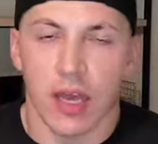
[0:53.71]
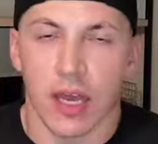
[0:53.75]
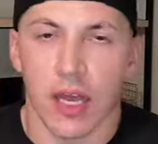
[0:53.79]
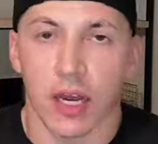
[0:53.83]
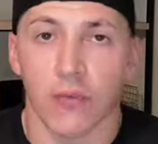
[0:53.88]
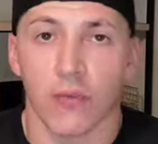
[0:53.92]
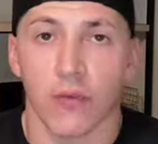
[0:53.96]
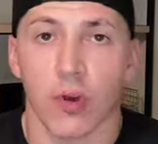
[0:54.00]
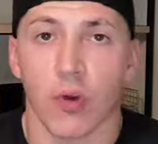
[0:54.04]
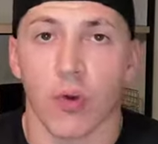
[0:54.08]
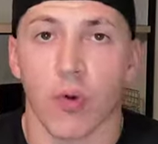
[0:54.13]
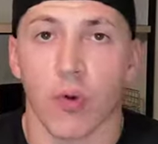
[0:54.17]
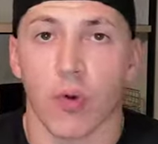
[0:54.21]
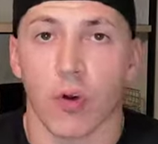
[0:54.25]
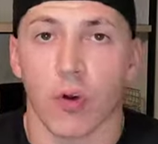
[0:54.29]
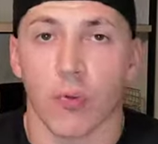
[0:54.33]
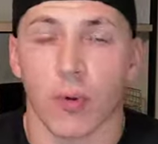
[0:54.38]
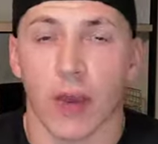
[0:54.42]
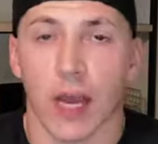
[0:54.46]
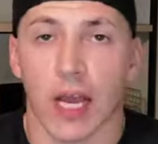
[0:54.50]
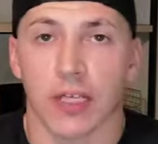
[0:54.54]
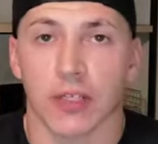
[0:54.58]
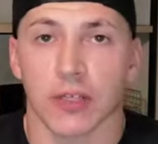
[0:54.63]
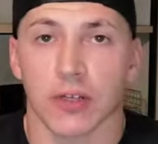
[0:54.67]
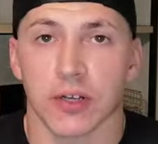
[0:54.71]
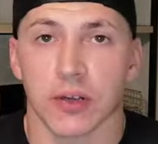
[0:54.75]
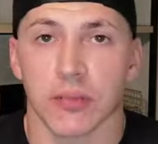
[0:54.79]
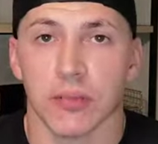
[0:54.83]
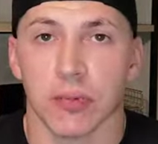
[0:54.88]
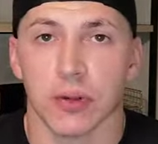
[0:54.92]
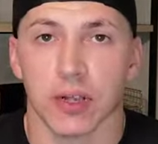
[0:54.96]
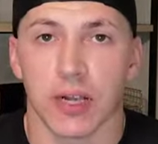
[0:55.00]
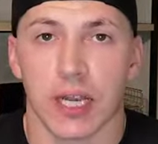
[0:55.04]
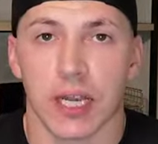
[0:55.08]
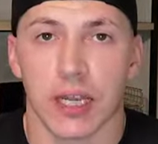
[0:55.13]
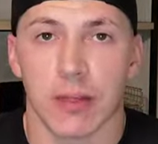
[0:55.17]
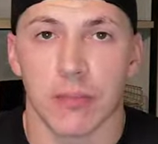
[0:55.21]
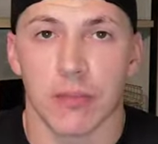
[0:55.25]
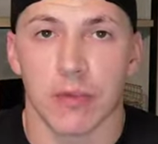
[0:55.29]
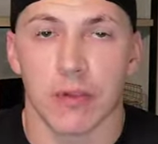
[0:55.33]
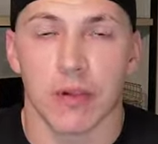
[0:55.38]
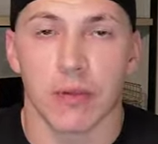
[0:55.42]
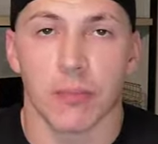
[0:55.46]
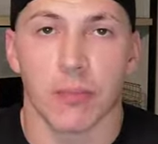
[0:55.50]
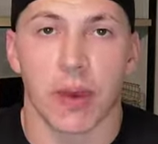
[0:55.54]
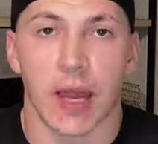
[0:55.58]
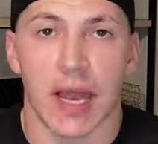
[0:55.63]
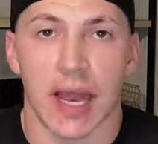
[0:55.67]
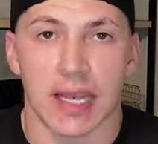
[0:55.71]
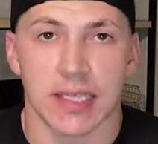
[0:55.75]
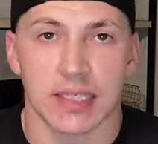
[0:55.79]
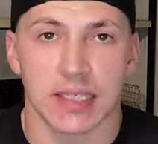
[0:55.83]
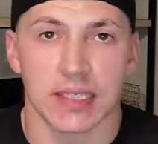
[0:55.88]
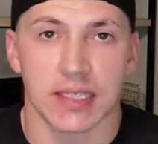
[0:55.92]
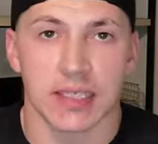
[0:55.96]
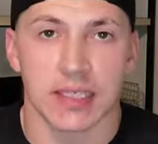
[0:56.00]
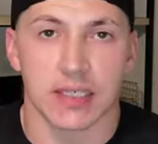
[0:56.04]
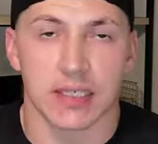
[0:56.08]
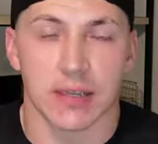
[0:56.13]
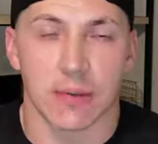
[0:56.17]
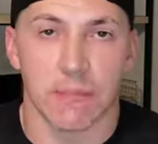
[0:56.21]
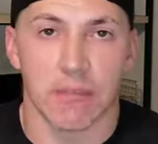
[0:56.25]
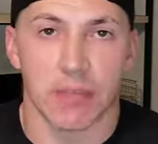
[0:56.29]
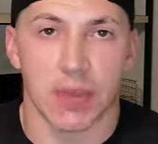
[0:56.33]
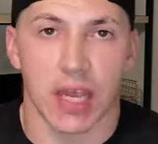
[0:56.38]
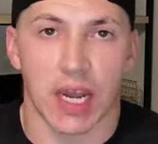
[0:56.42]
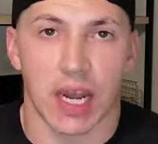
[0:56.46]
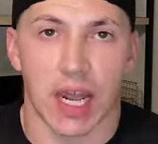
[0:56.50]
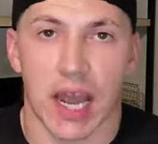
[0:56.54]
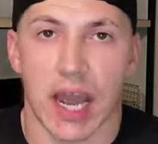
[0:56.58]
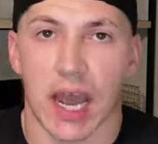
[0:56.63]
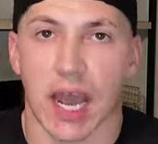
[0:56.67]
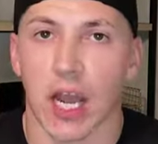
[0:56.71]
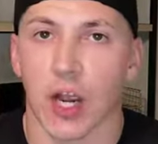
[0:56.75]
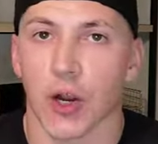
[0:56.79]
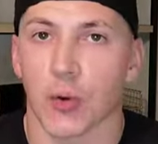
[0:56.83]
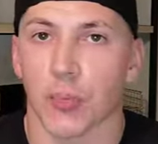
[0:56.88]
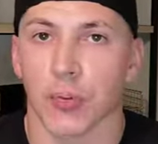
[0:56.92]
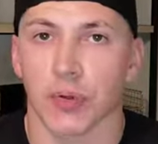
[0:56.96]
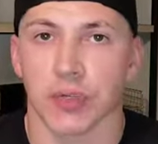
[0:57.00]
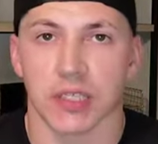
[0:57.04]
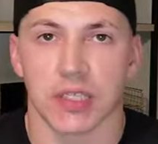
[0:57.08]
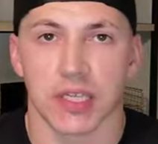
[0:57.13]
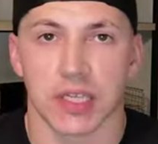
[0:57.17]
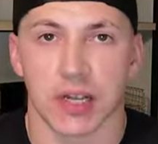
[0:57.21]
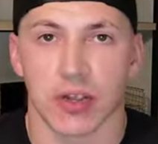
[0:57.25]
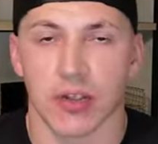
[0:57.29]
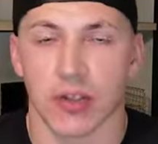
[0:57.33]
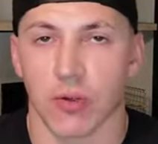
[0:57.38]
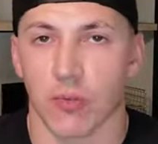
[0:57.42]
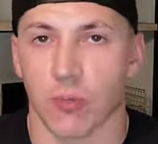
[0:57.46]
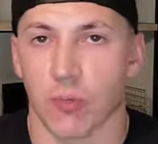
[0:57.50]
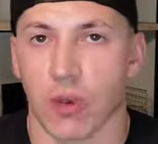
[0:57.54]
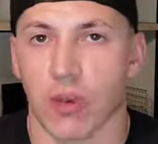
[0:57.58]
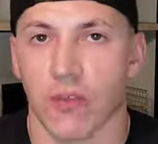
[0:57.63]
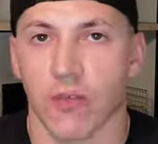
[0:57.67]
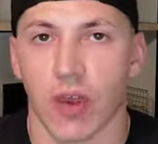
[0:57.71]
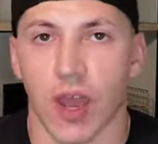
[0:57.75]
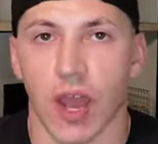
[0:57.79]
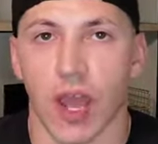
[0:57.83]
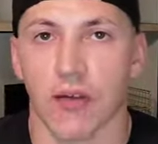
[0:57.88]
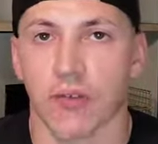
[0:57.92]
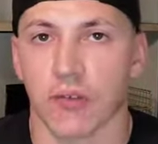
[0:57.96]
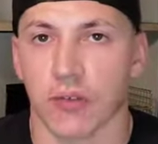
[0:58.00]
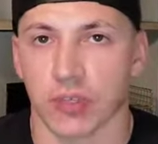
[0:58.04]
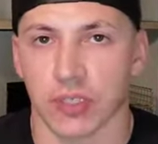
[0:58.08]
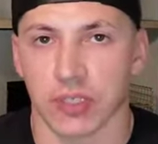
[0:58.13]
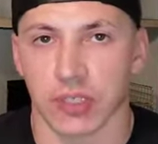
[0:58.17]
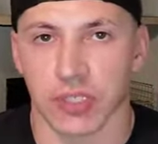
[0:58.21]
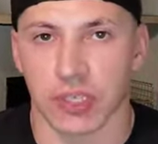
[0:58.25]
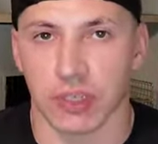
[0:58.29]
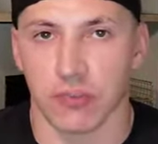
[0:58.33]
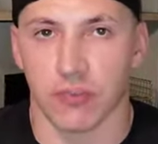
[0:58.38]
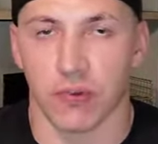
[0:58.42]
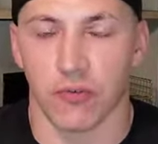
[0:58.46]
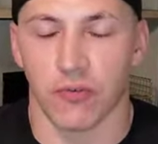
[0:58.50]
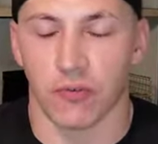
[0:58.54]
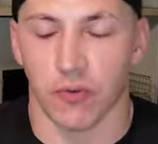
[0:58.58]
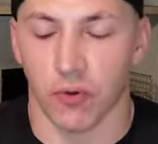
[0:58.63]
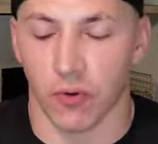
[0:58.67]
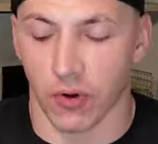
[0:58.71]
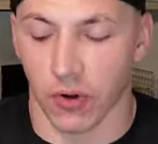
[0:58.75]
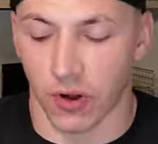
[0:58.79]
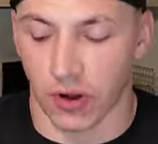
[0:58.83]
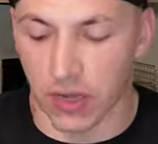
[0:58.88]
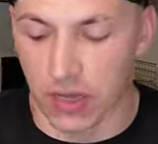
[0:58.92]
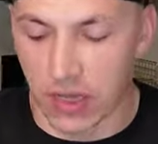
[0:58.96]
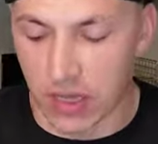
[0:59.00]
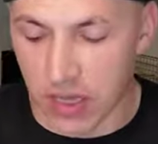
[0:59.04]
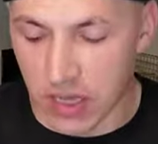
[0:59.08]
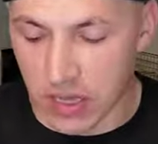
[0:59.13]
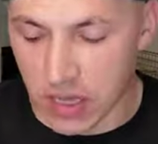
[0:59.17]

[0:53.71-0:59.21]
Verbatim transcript: NFL quarterbacks are completing passes at a higher percentage than we've ever seen before.